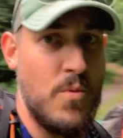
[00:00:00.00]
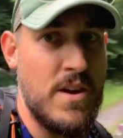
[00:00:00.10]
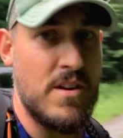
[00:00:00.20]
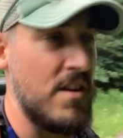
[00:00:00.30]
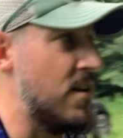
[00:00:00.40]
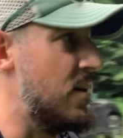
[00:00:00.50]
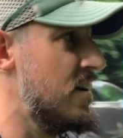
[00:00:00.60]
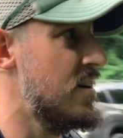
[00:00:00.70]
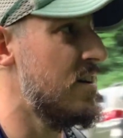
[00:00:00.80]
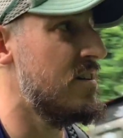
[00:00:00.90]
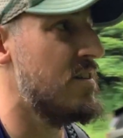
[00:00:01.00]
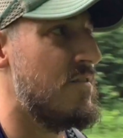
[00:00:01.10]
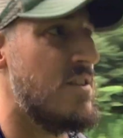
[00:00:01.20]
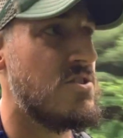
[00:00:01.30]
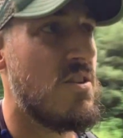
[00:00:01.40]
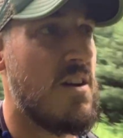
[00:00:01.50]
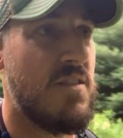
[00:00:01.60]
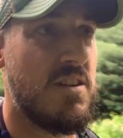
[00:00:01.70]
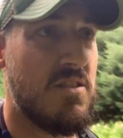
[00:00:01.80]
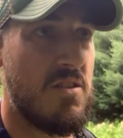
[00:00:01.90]
we are gonna venture off
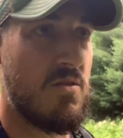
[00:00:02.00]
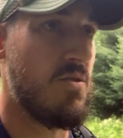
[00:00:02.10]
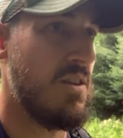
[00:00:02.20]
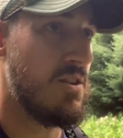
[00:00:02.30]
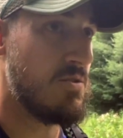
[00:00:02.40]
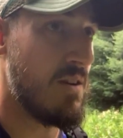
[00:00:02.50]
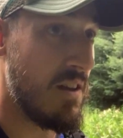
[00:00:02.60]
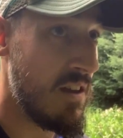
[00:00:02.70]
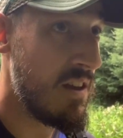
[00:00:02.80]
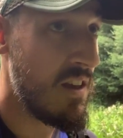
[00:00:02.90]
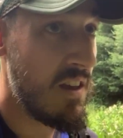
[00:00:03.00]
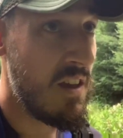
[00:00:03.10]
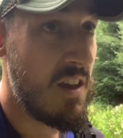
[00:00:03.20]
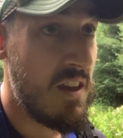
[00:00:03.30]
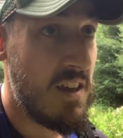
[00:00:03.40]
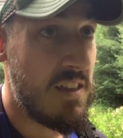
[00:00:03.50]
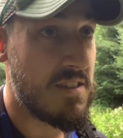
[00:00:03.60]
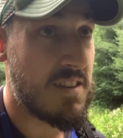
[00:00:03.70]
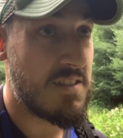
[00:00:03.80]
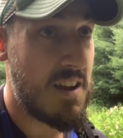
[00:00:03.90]
onto the North Link Trail.
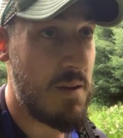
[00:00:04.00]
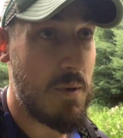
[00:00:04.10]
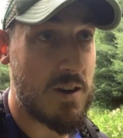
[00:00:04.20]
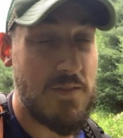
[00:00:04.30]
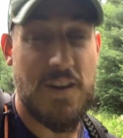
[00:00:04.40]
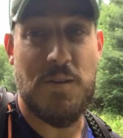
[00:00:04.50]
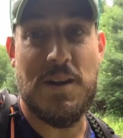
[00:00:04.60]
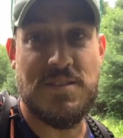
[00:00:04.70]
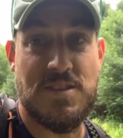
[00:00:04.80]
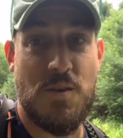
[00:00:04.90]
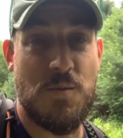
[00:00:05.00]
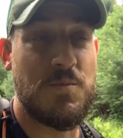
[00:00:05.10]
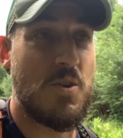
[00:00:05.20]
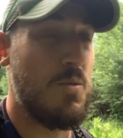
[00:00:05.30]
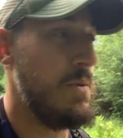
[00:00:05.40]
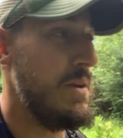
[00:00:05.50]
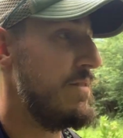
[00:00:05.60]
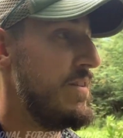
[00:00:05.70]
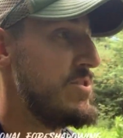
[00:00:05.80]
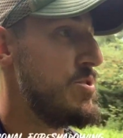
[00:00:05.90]
This thing's not marked very well, so could be an
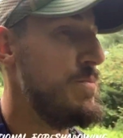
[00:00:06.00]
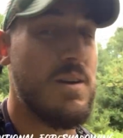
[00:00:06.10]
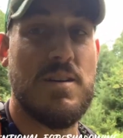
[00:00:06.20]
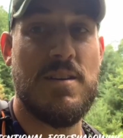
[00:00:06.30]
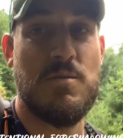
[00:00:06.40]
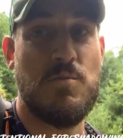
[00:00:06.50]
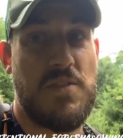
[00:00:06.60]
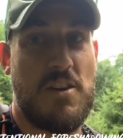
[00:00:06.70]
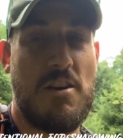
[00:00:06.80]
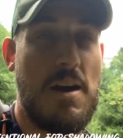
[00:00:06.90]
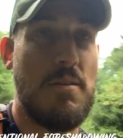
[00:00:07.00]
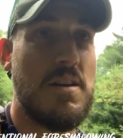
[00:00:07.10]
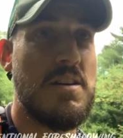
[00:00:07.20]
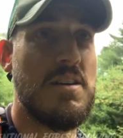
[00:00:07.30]
adventure, but we'll figure it out.